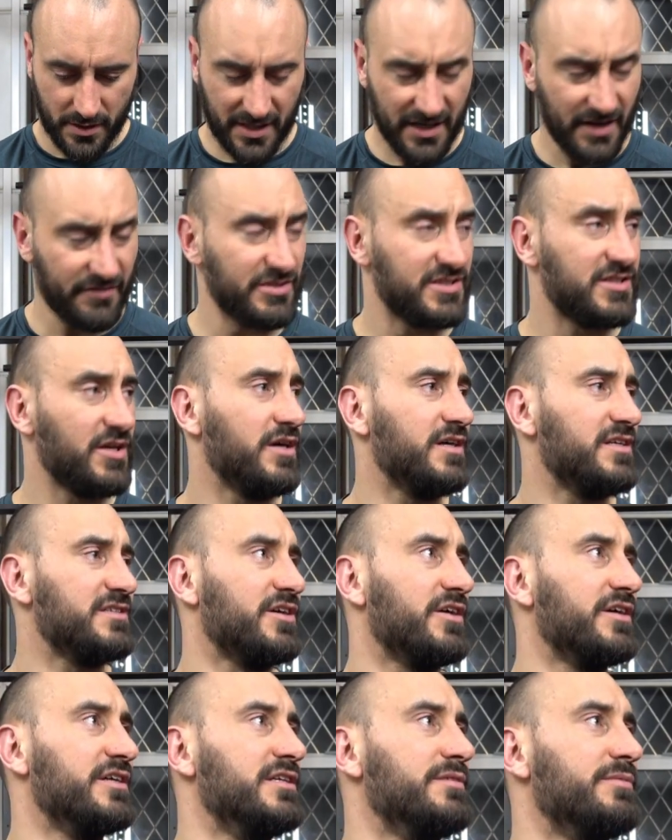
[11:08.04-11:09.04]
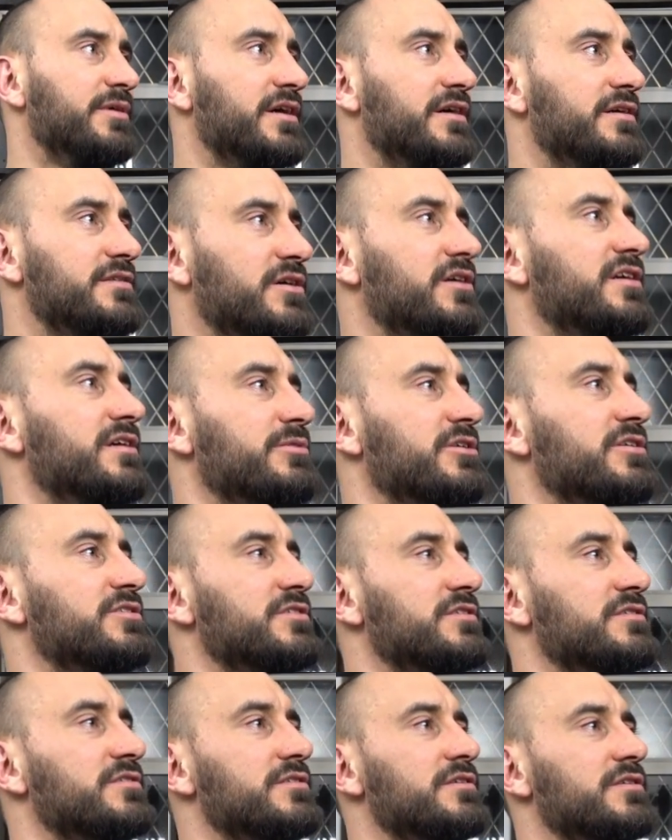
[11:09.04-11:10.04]
have a tiny bit of
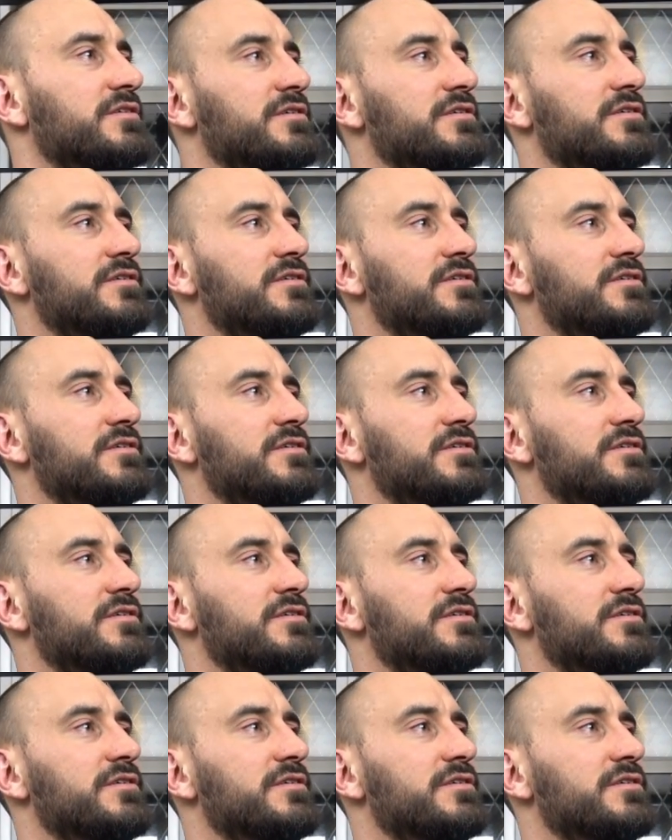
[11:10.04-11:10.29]
cheese, yeah.